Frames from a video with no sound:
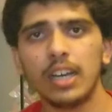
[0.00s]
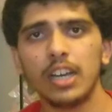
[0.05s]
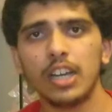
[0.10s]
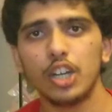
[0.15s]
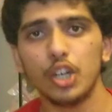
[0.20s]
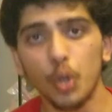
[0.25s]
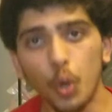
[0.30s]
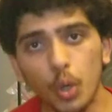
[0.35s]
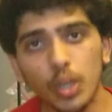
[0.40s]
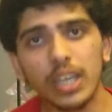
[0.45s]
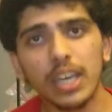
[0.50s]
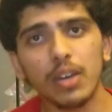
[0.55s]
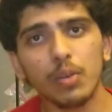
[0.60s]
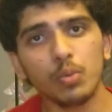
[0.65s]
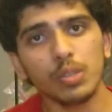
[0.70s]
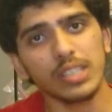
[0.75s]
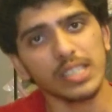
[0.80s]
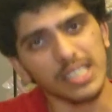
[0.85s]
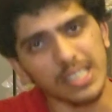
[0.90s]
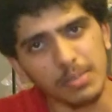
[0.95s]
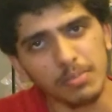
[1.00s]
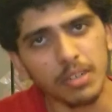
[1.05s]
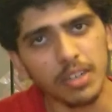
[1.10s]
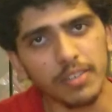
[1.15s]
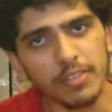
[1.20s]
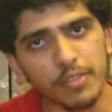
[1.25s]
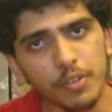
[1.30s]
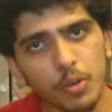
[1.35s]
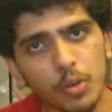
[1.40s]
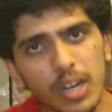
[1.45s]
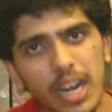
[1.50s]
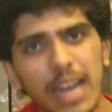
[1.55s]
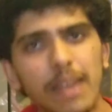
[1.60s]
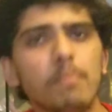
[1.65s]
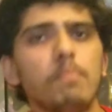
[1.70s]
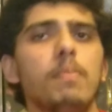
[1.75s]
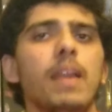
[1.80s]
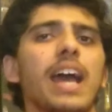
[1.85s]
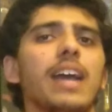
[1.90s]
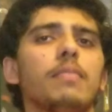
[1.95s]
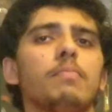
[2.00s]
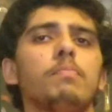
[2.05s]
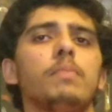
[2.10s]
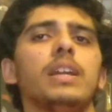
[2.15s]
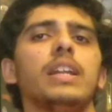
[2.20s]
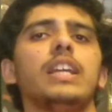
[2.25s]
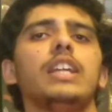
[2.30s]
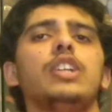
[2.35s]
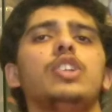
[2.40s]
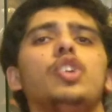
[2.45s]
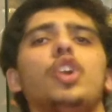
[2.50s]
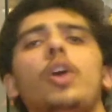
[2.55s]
Nokia with a similar phone, and BlackBerry